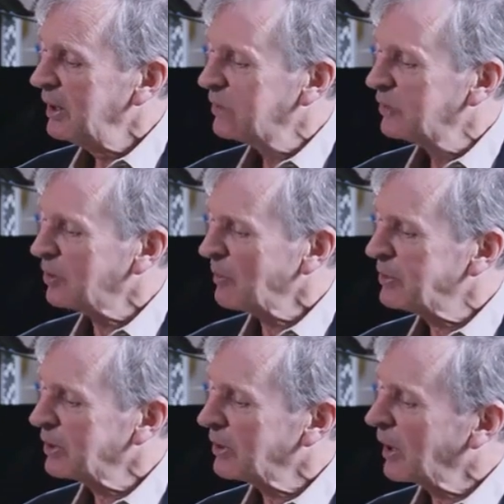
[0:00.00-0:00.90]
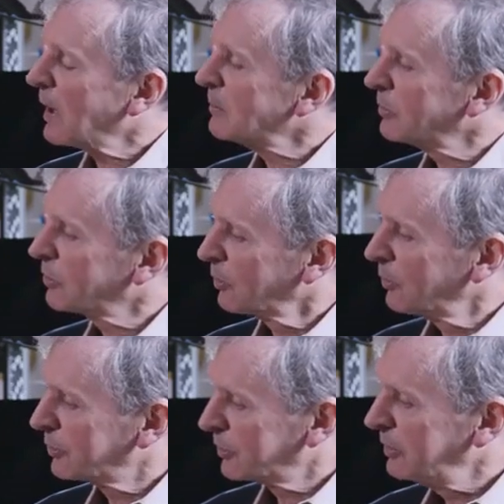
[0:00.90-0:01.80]
is something that happens
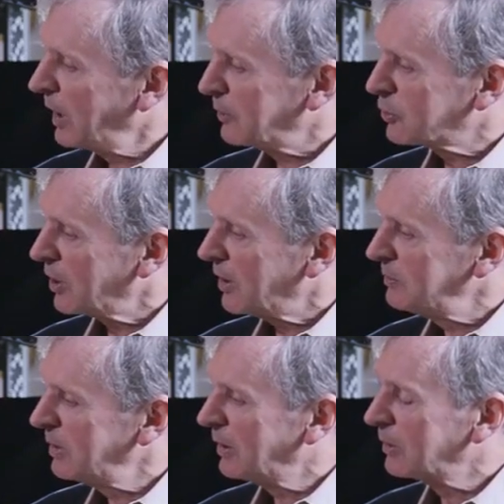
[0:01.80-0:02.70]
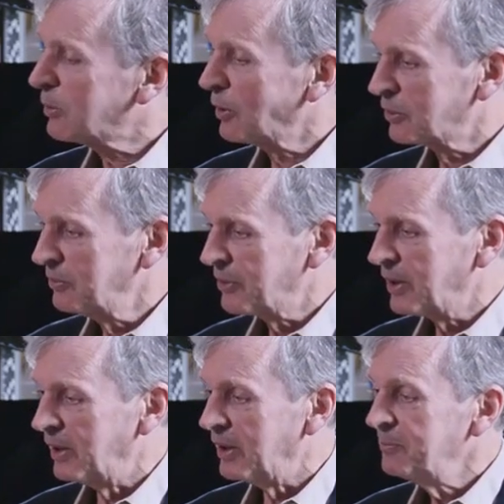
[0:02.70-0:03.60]
all through nature. I mean, in quantum
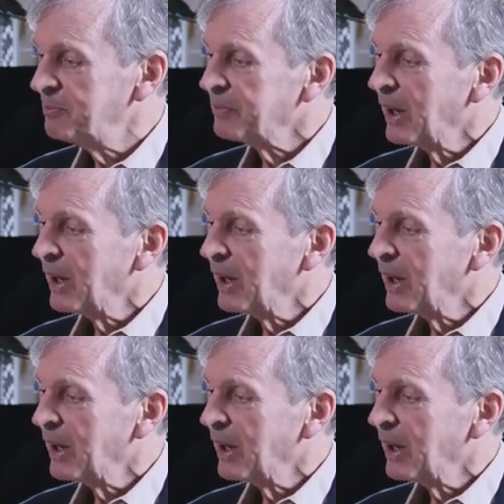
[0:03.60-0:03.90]
theory,